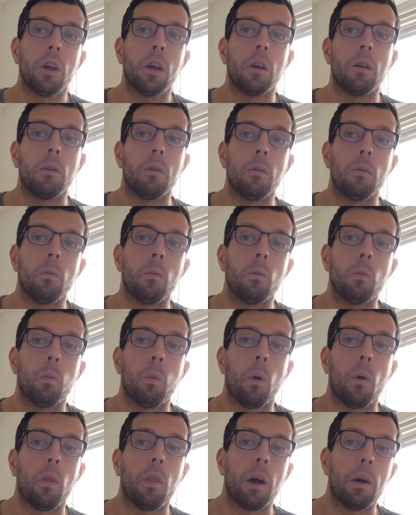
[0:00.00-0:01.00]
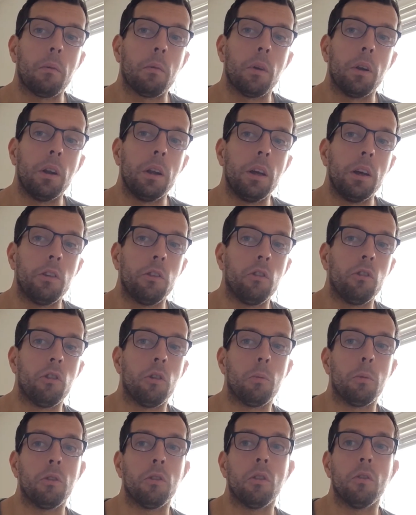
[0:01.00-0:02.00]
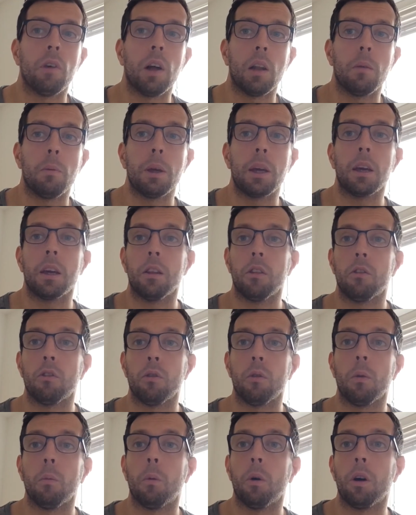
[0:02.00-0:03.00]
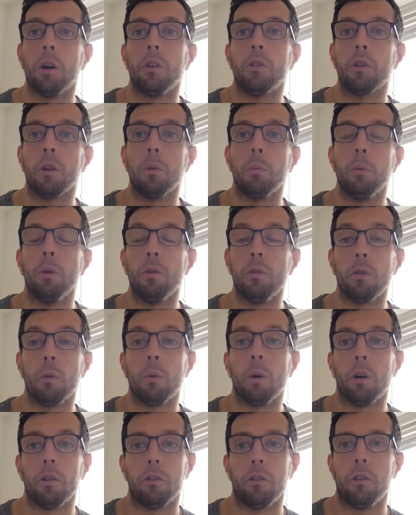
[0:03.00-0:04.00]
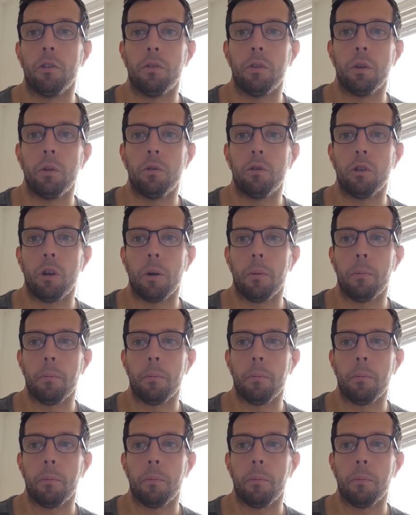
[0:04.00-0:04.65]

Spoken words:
and what that relationship is developing into and what he's going to move towards in the future.